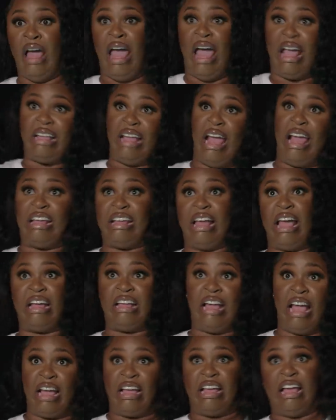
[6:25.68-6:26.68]
Yeah, you know
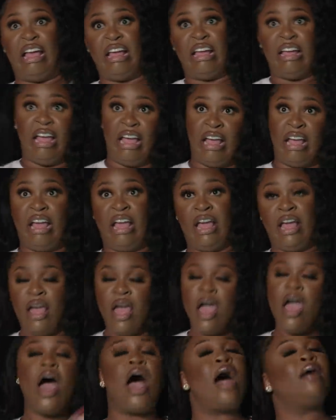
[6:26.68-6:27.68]
how rude that.
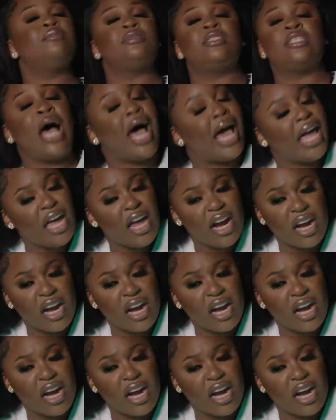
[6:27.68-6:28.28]
I'm Do me a tired.